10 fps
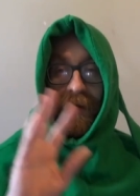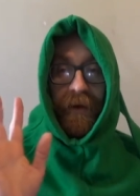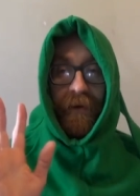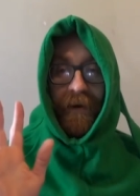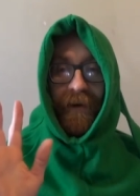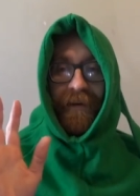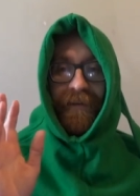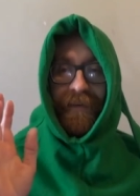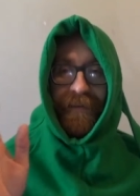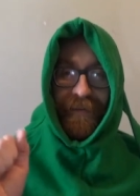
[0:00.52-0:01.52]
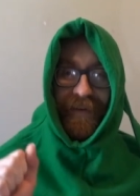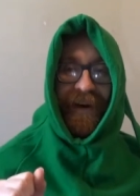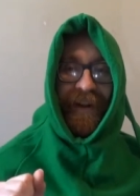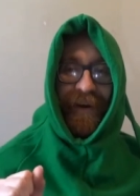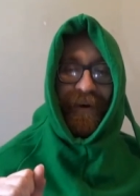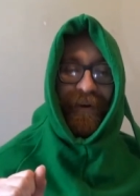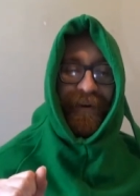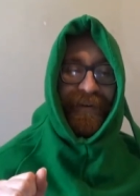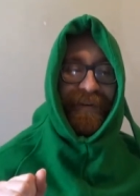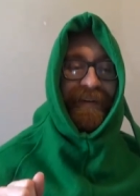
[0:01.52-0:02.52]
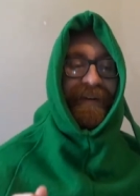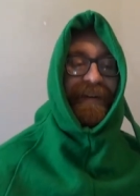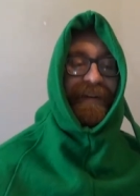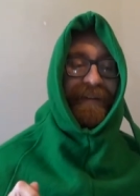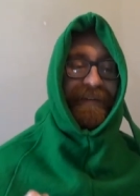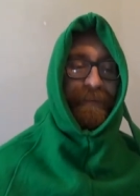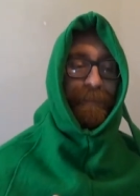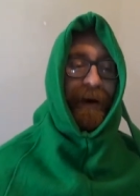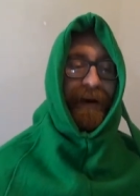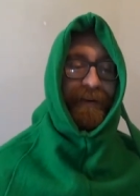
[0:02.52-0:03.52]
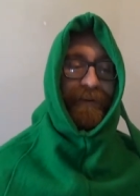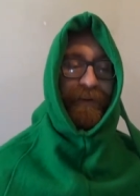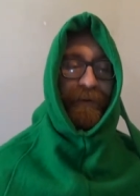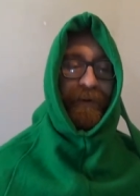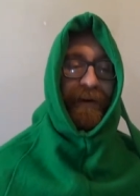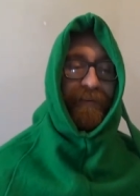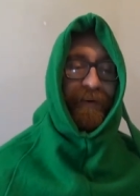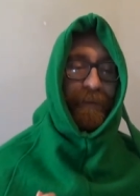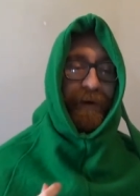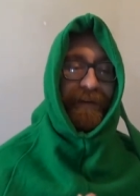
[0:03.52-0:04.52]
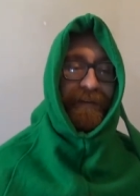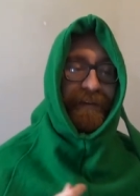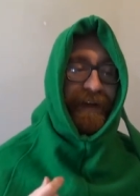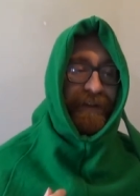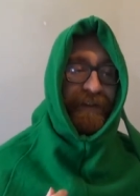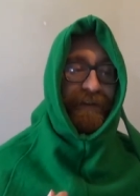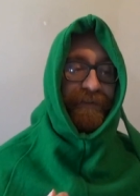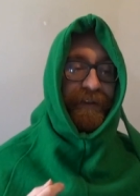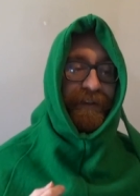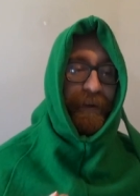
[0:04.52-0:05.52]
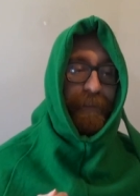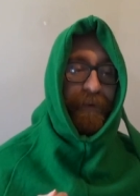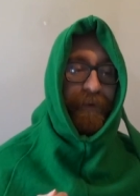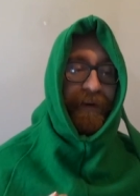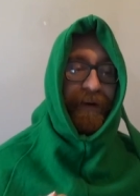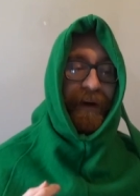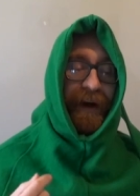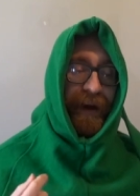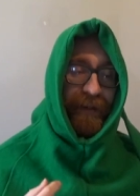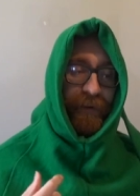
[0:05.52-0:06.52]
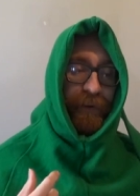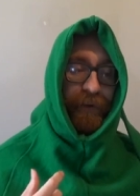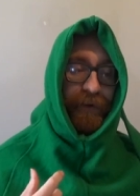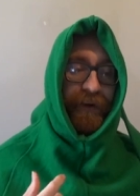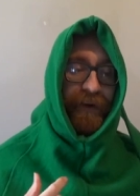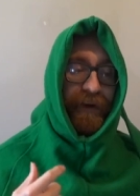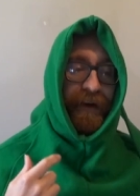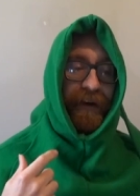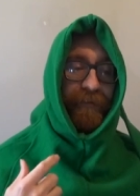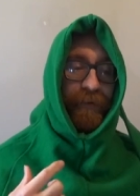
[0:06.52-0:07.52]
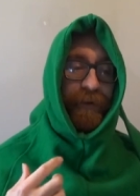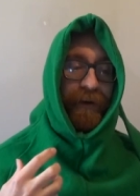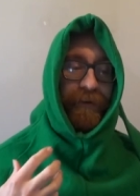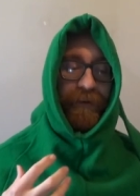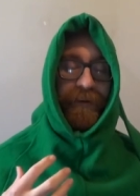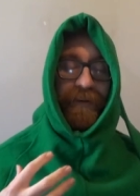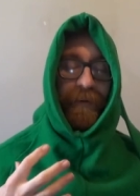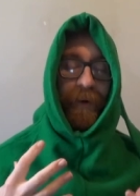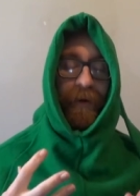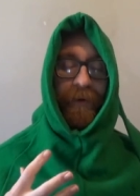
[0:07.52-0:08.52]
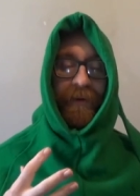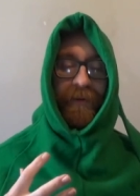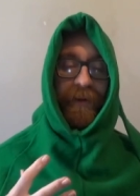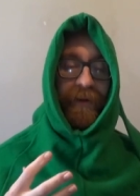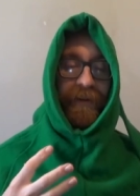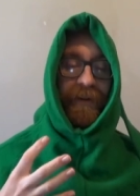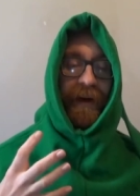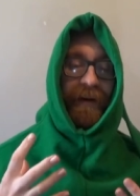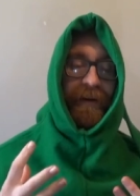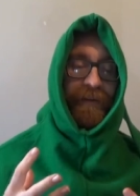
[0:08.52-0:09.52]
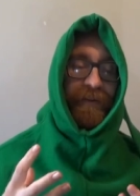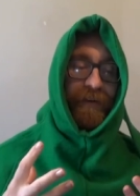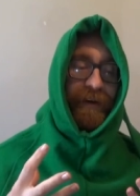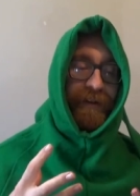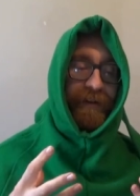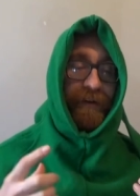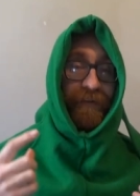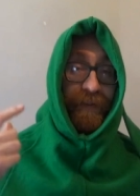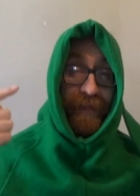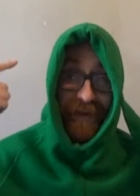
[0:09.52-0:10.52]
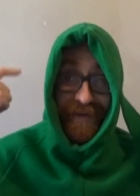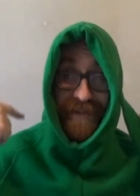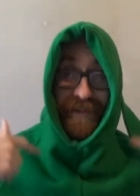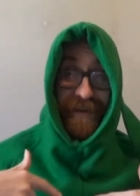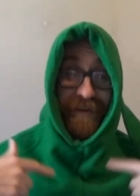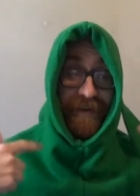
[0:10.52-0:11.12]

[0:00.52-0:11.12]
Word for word: Kia ora. Hello. This is part two covering my discussion of the Chaperon and the hood. If you are interested in my research and construction of this,